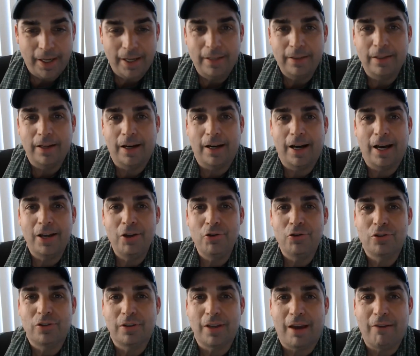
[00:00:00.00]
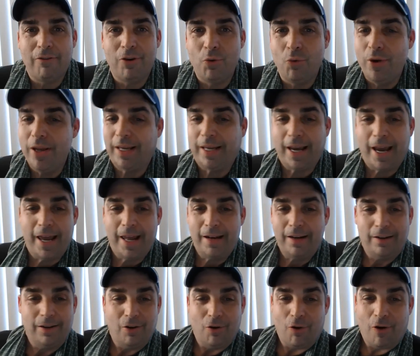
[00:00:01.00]
and uh, i used every
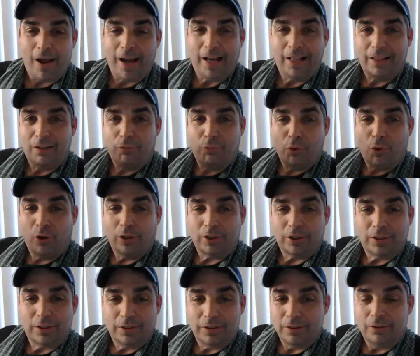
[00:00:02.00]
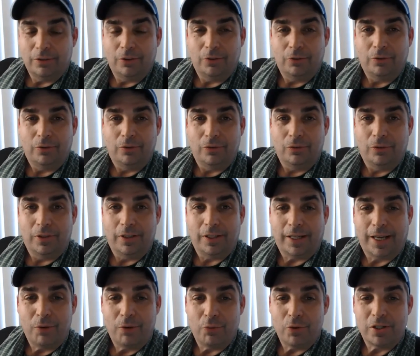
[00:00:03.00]
weekend you know i got divorced when
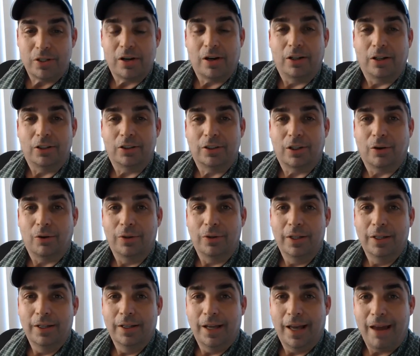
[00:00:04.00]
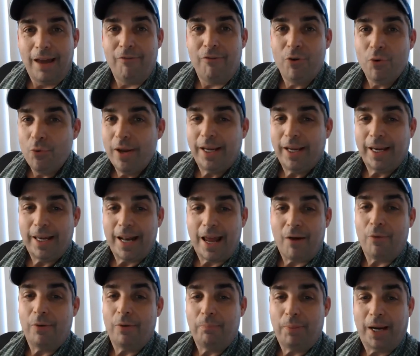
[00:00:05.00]
the kid was young so every
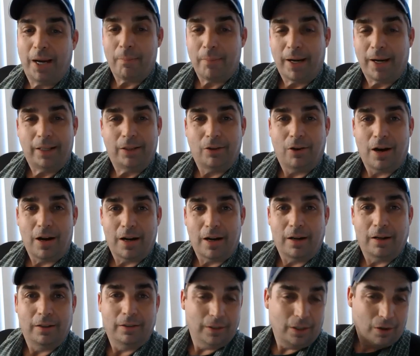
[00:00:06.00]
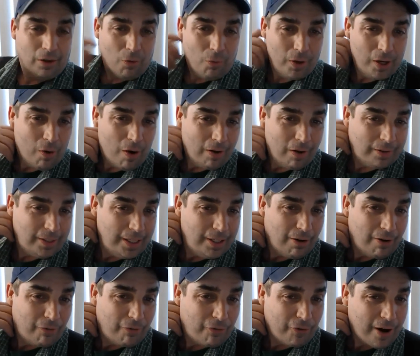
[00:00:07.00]
weekend i pick up my daughter you know we go out to
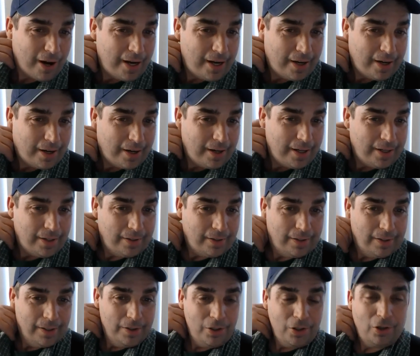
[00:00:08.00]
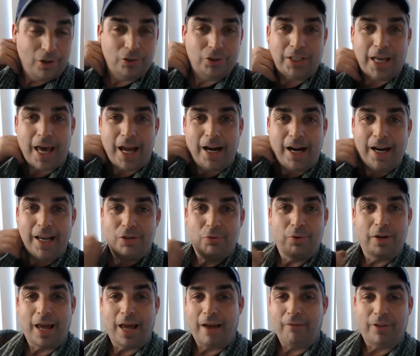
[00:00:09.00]
eat on friday night and you know
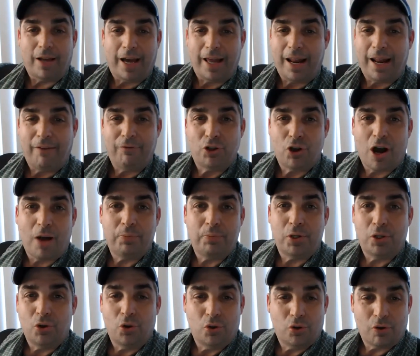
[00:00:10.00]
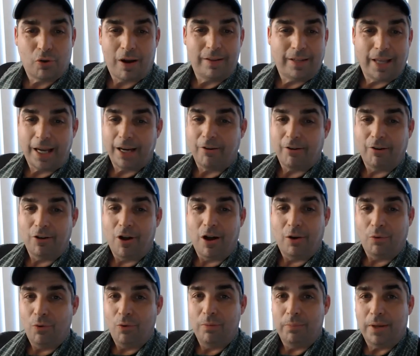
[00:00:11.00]
saturdays we'd have i'd have jobs to do so i'd take her
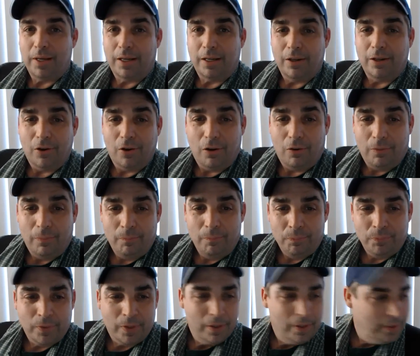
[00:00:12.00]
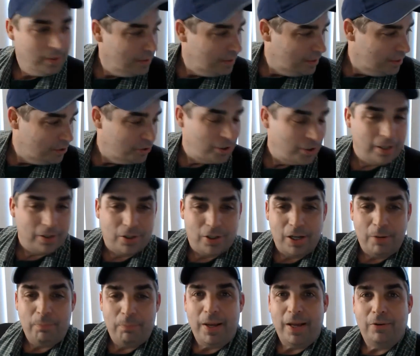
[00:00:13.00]
along with me you know she'd,
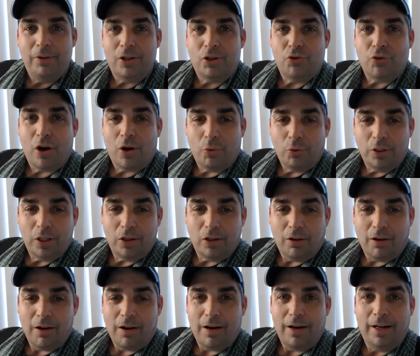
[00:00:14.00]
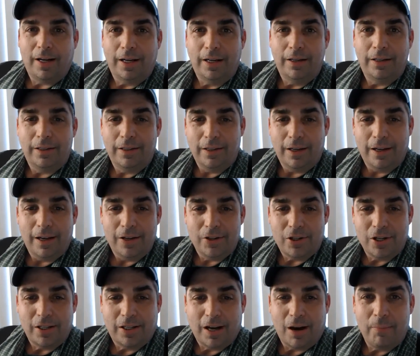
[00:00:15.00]
she'd be in the truck with the dog and
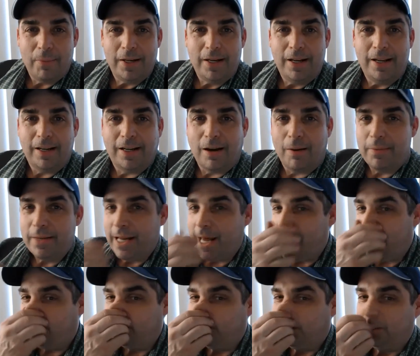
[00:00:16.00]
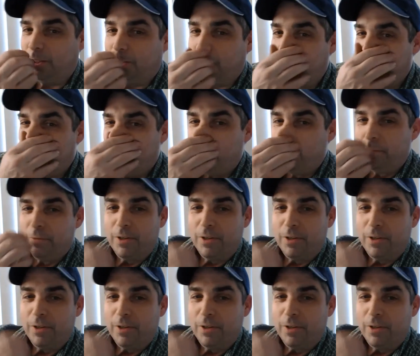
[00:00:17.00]
uh, she'd come in uh, come in houses